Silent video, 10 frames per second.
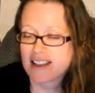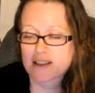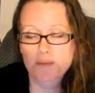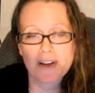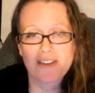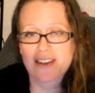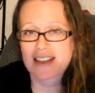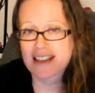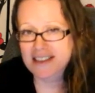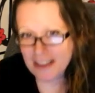is
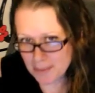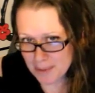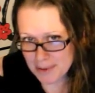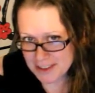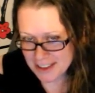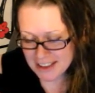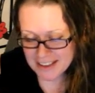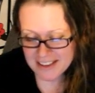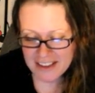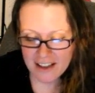perfectly acceptable during
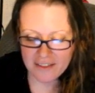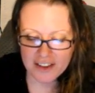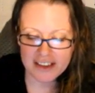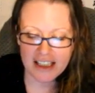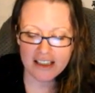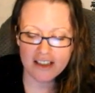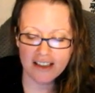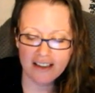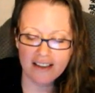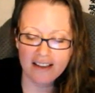this
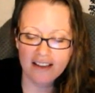conversation.